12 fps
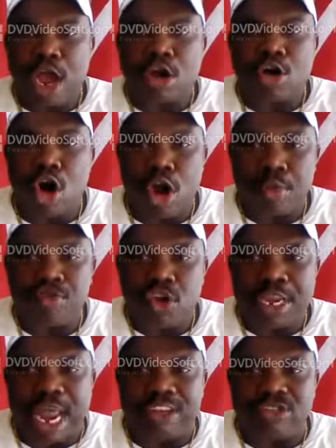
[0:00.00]
corruption
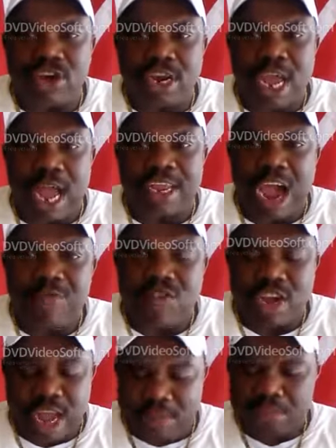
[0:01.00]
in Nigeria, in
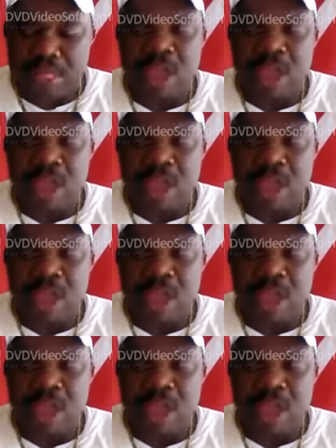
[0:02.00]
Africa.